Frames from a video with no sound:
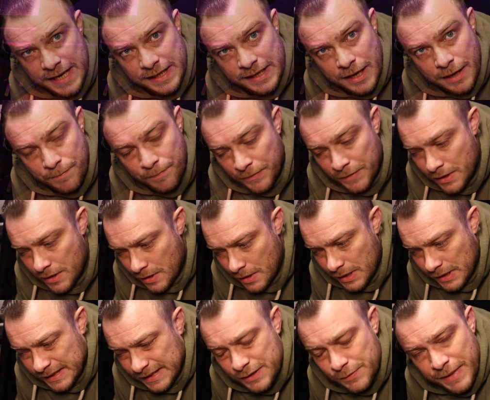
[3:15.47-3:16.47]
in them.
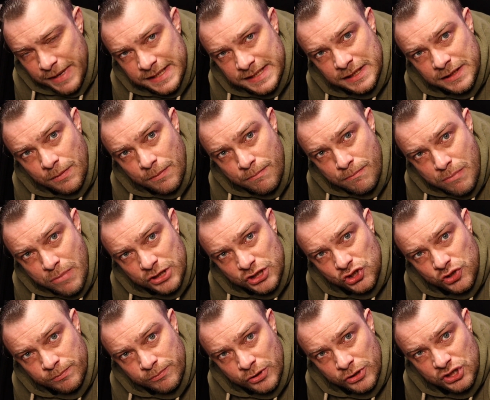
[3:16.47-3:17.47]
This makes it
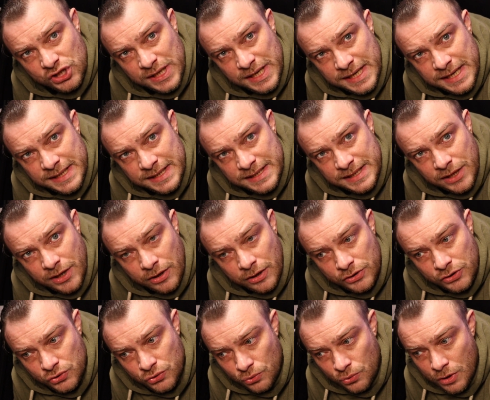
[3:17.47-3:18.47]
much easier
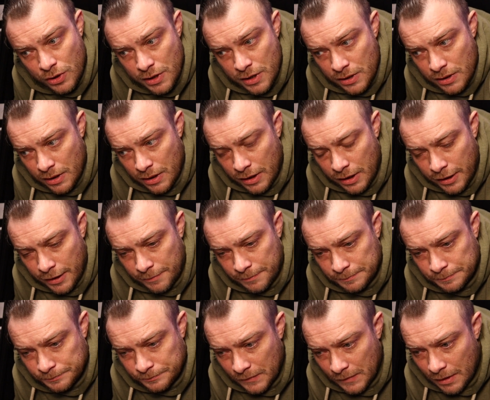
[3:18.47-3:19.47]
to
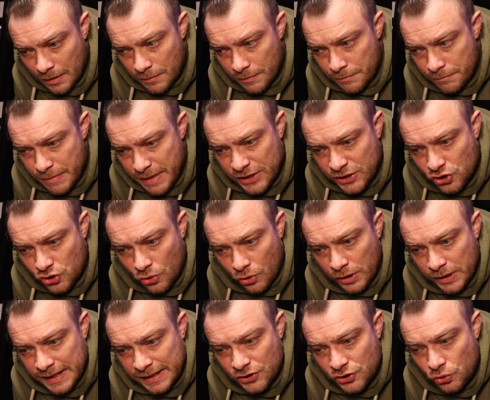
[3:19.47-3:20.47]
make
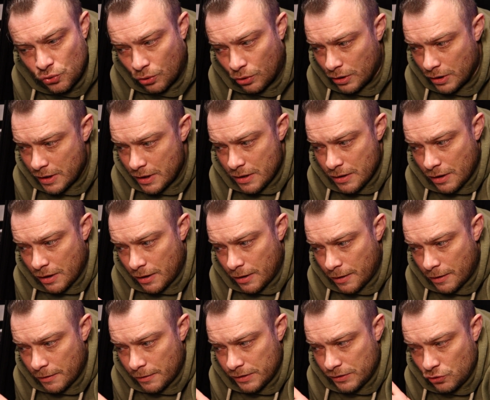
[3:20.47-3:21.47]
sure that
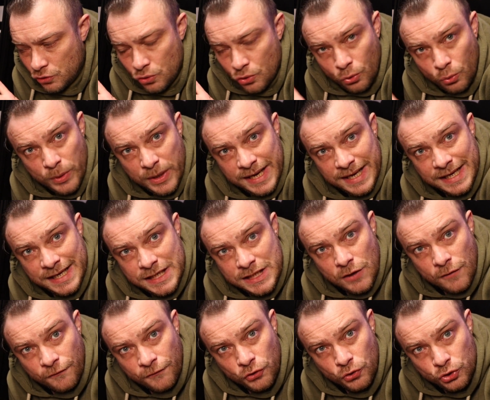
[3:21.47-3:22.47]
your rig is
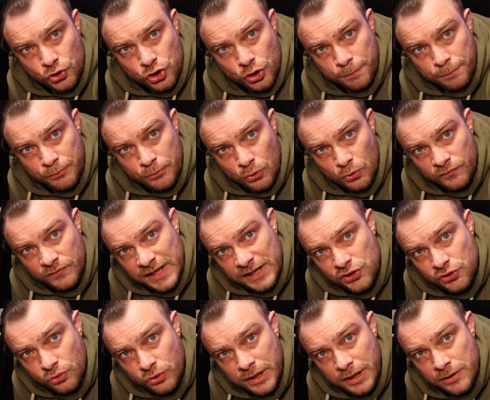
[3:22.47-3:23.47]
future-proof,
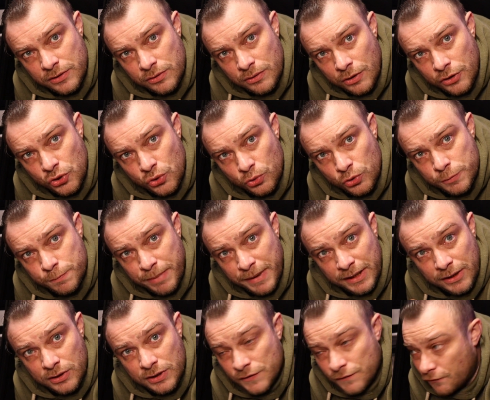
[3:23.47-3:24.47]
that you can use
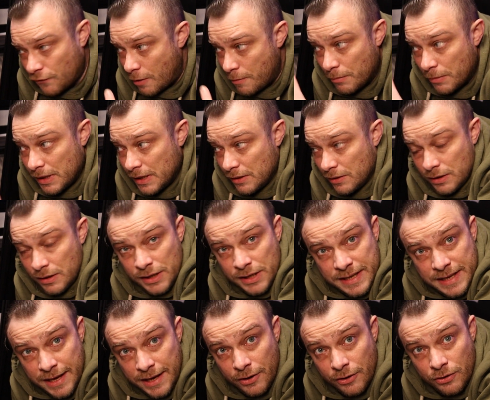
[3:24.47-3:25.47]
pedals from in a
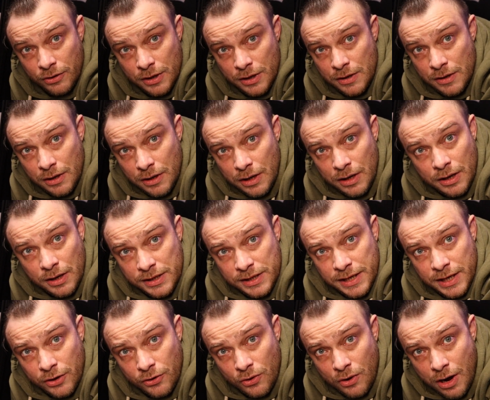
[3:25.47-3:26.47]
year
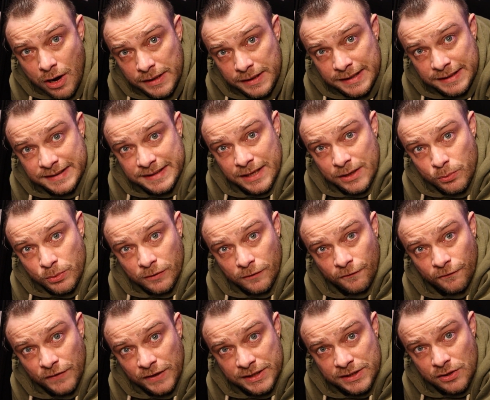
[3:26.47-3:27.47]
on, that they will
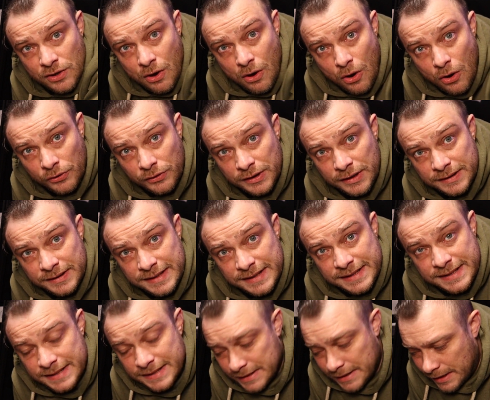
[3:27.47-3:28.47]
fit on
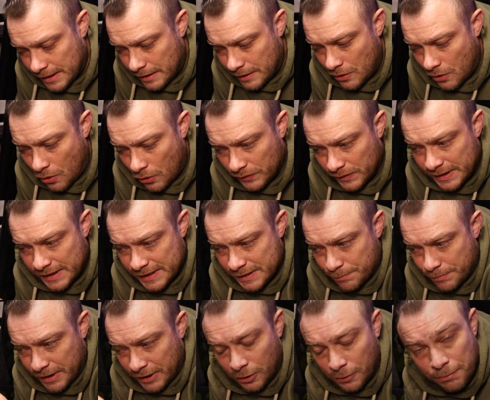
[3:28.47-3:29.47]
this
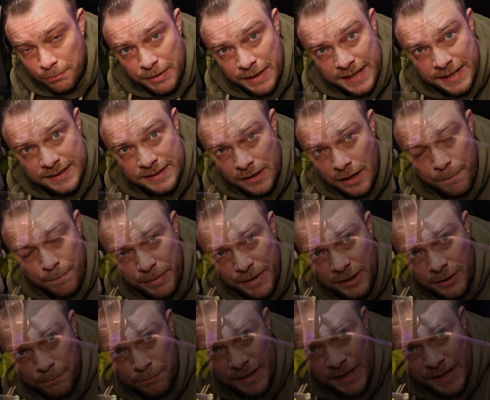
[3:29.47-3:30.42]
pedal